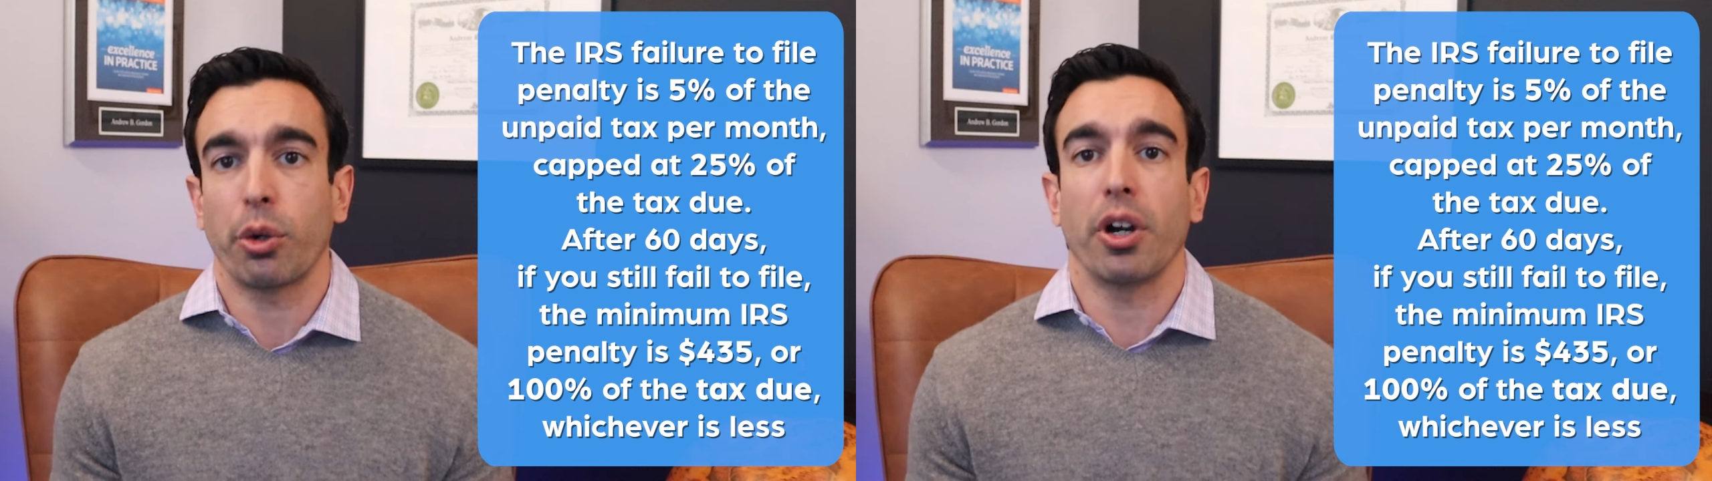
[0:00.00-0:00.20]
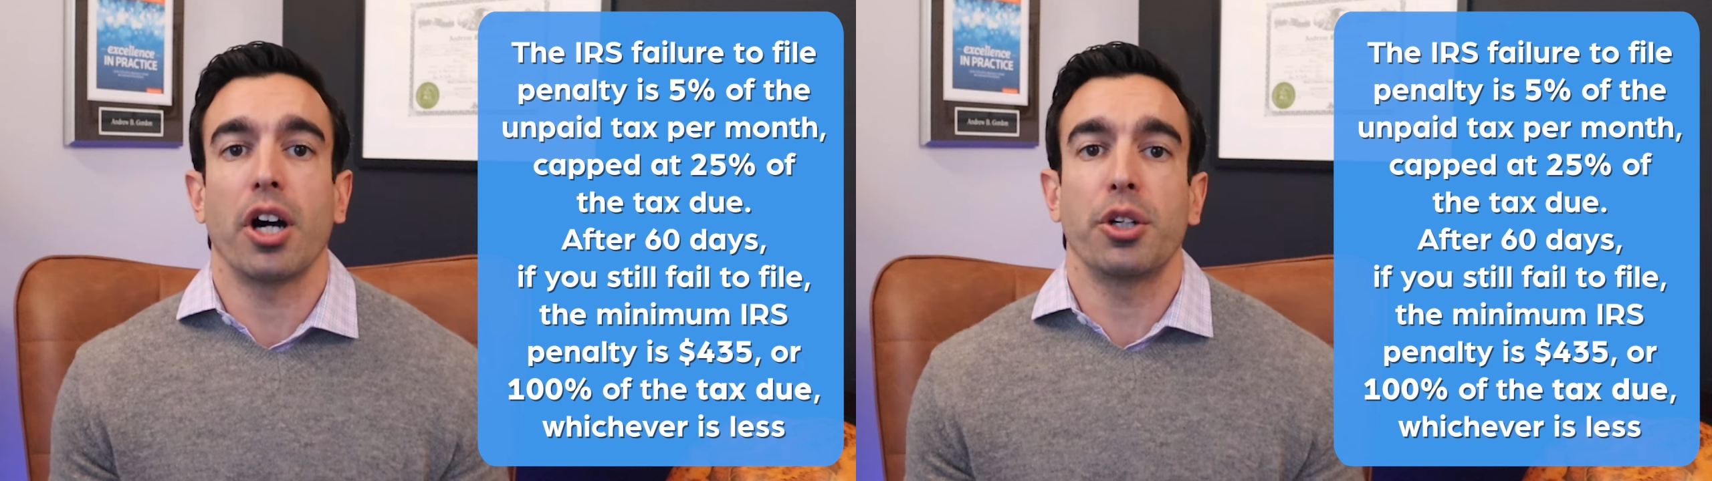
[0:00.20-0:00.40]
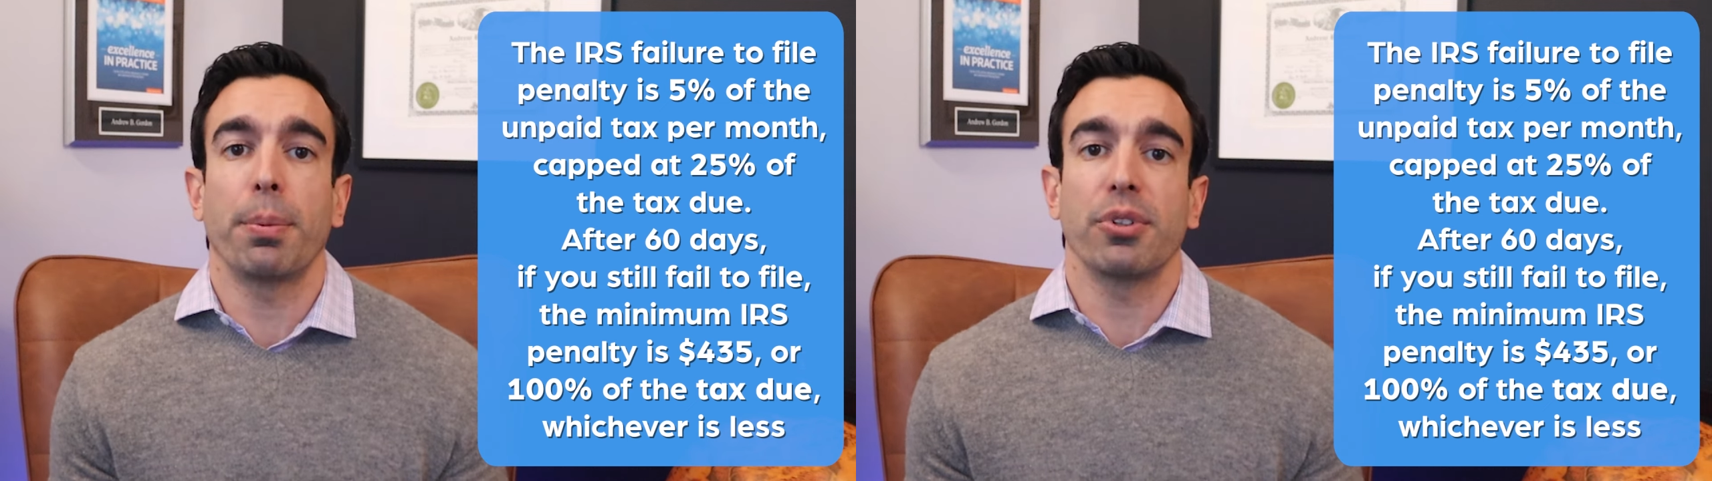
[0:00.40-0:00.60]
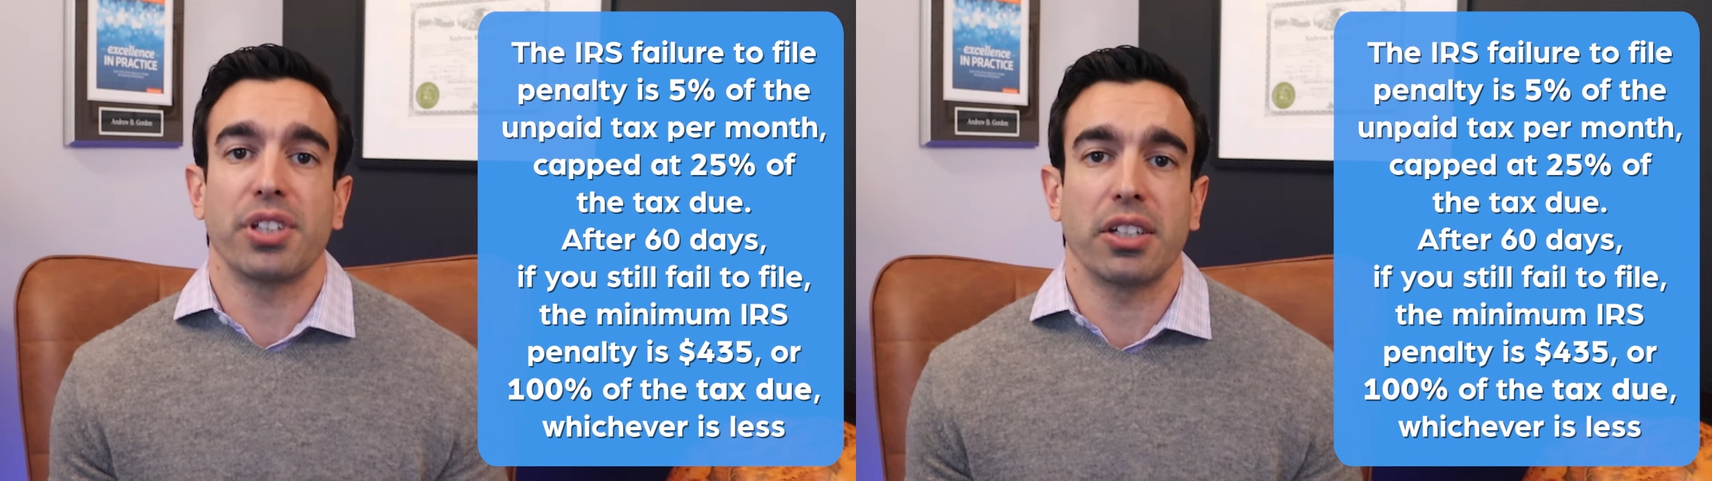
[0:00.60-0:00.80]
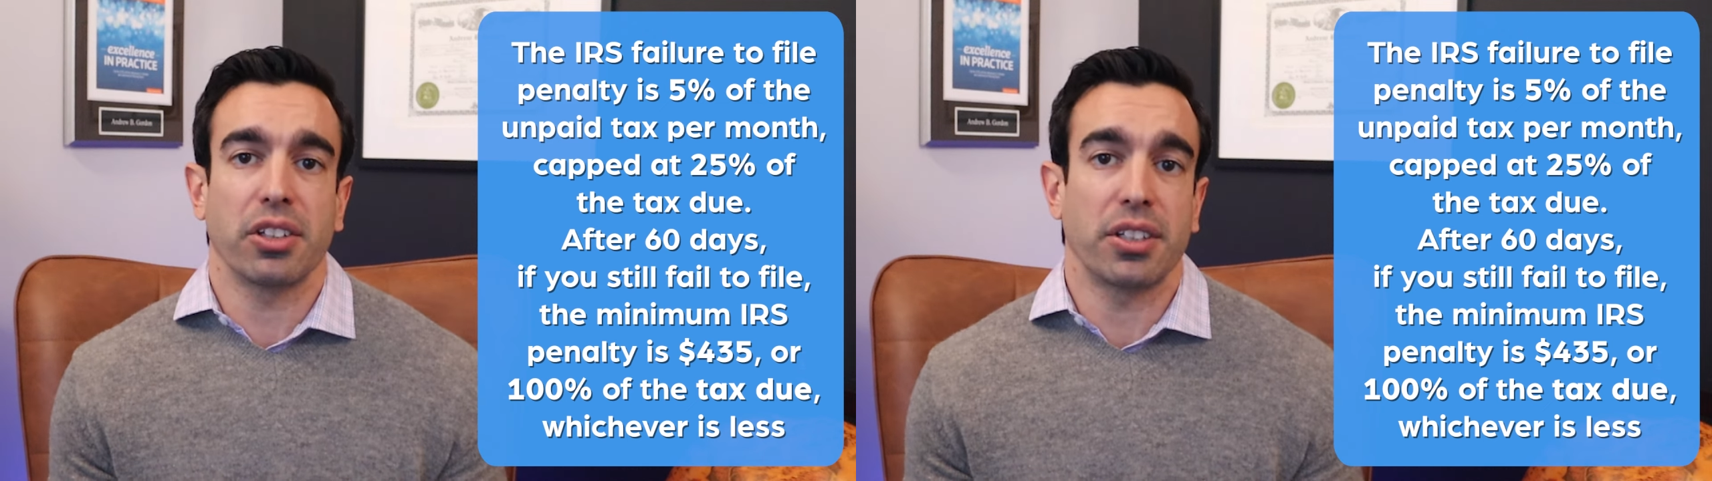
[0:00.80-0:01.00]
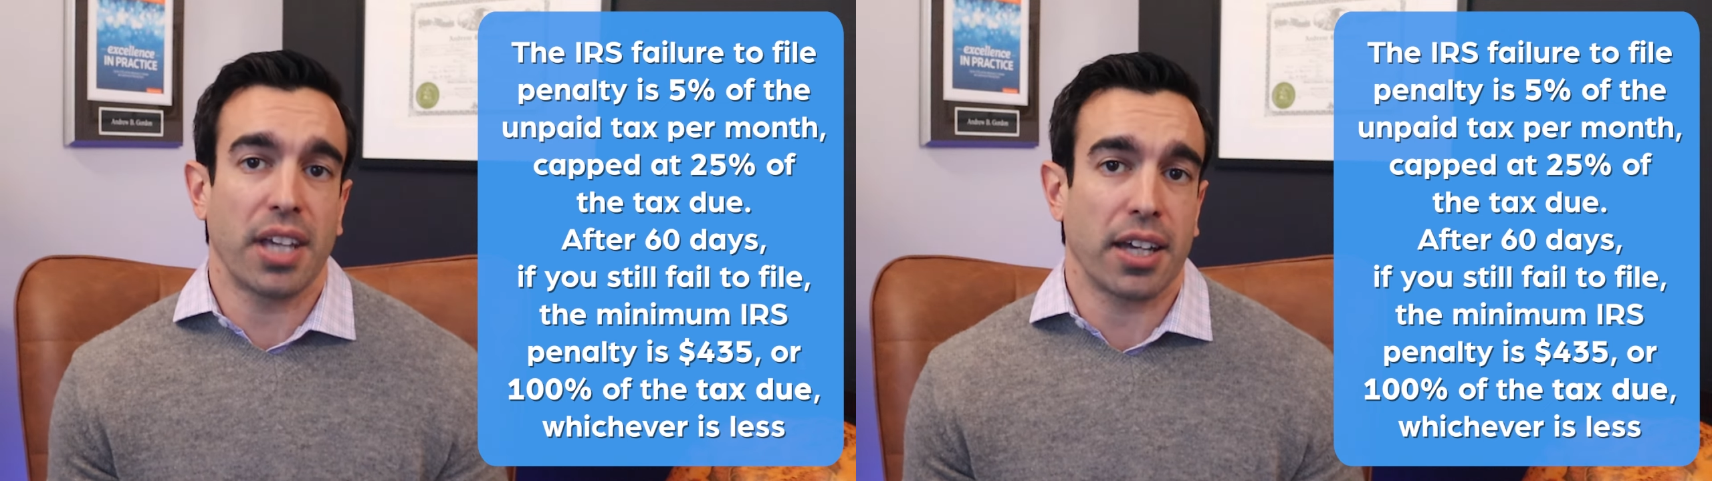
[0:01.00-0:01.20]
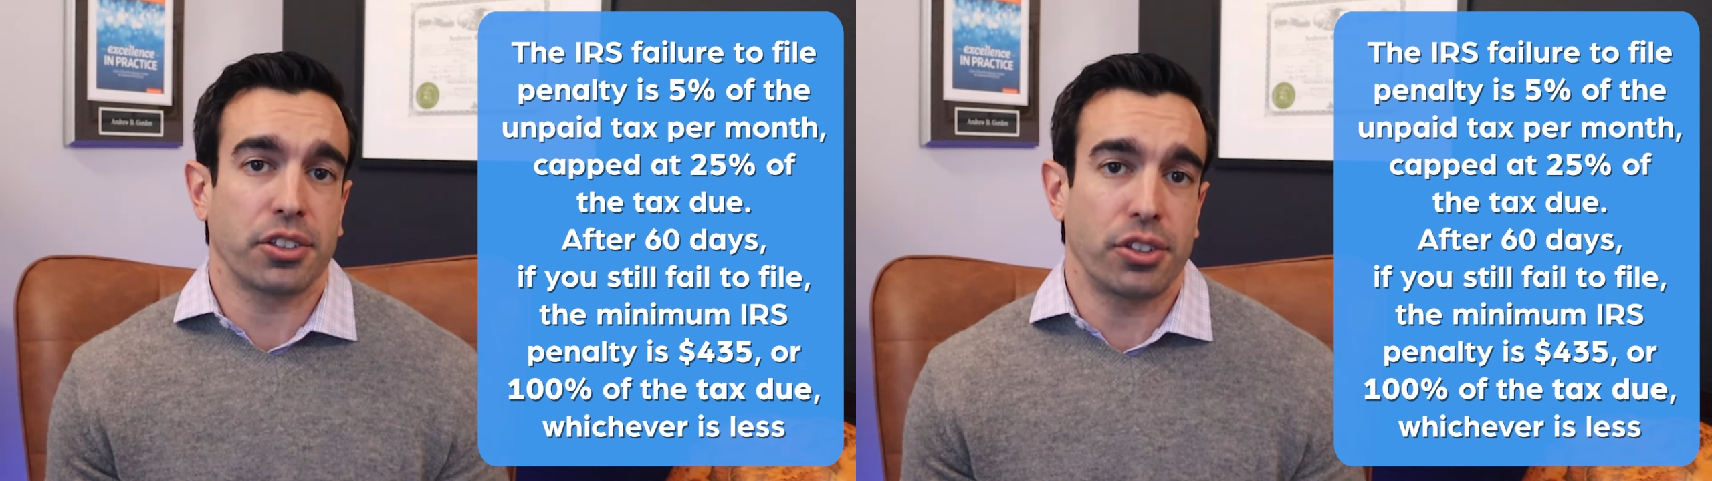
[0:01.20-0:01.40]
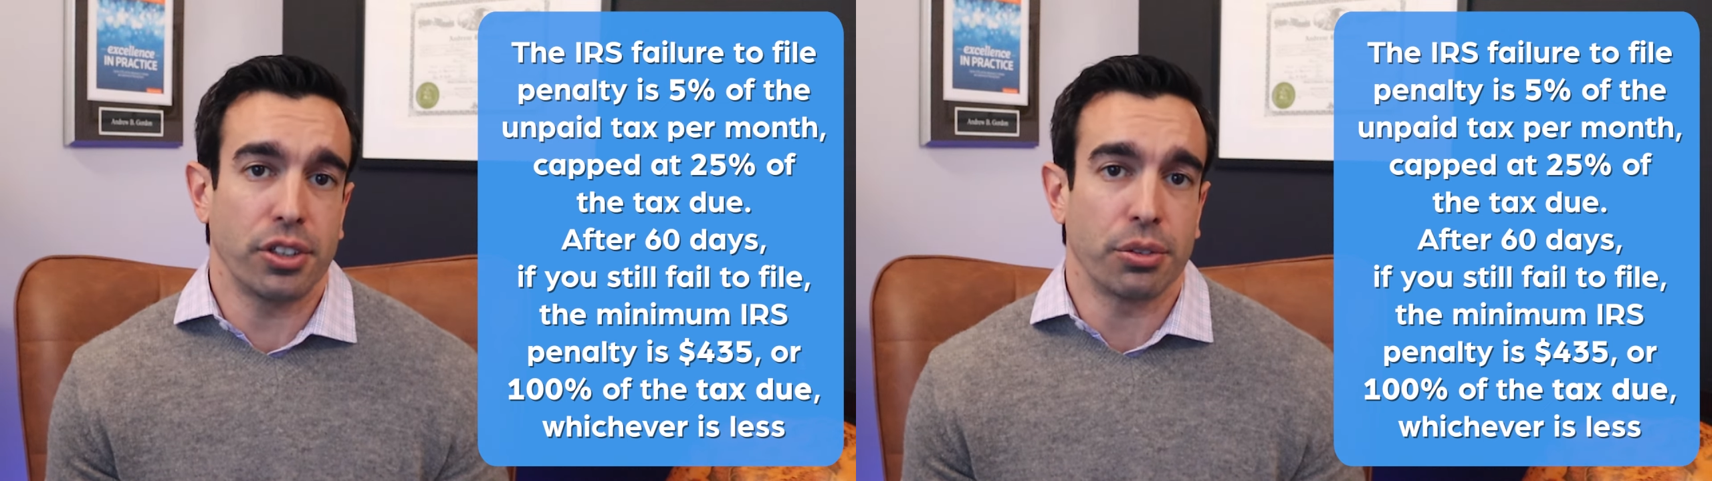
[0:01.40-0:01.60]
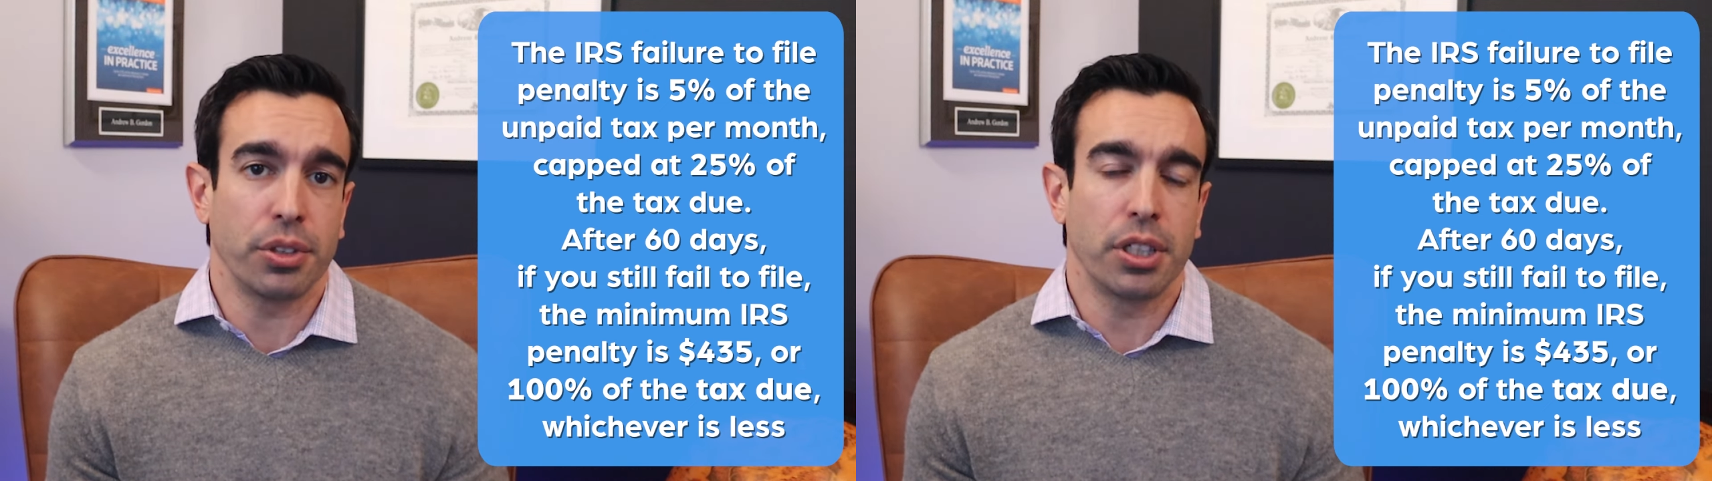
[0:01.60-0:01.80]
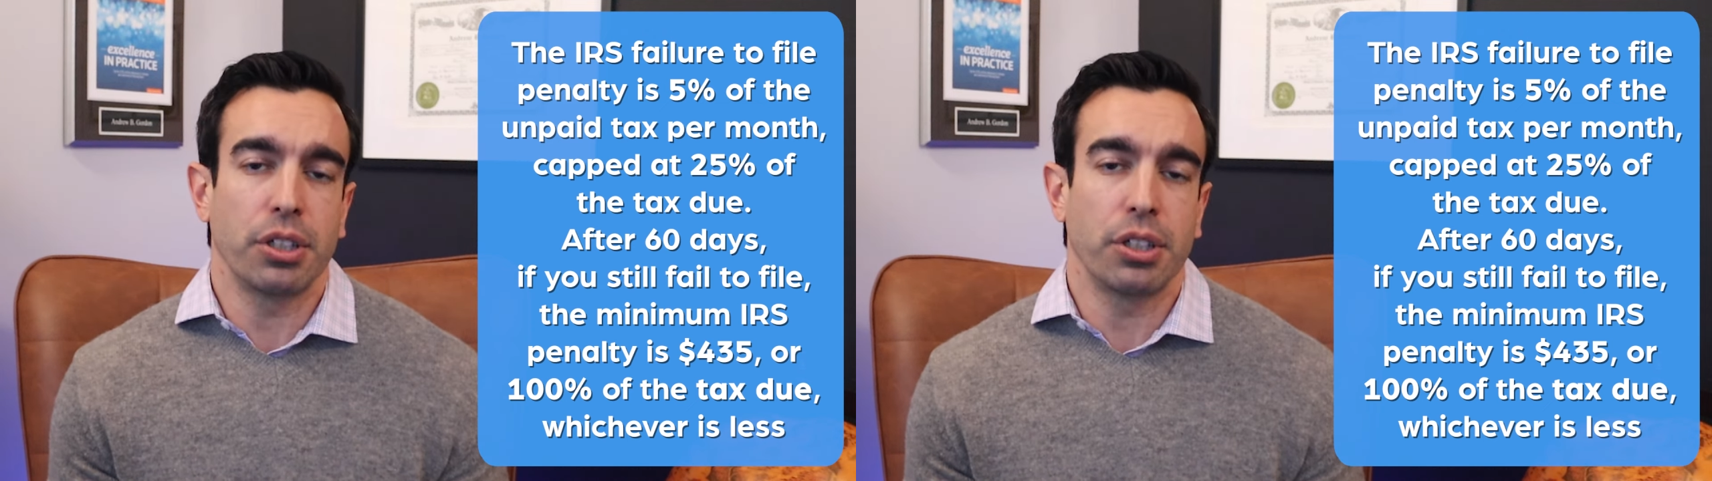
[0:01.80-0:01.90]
or 100% of the tax due,